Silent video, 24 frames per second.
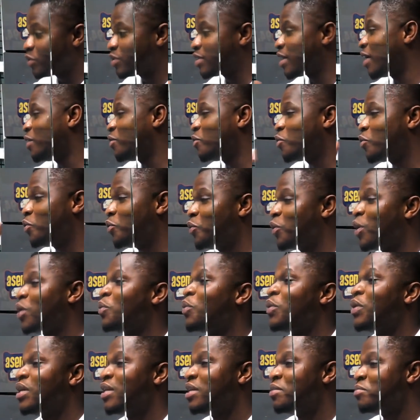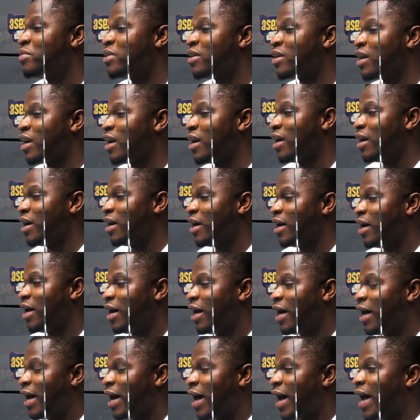what time you could run away in America.
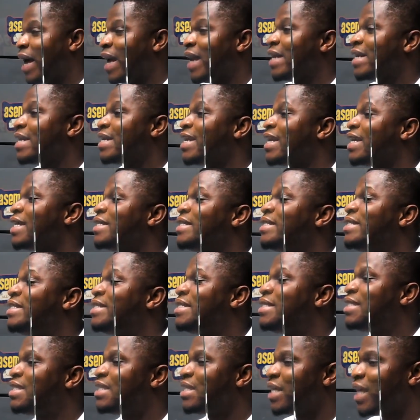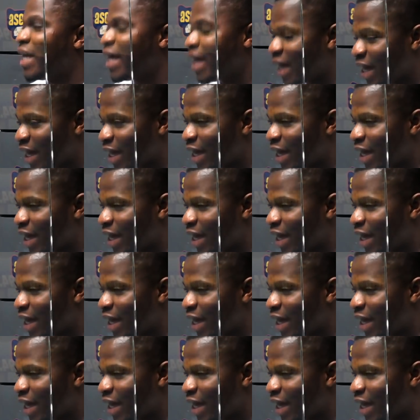And ned dear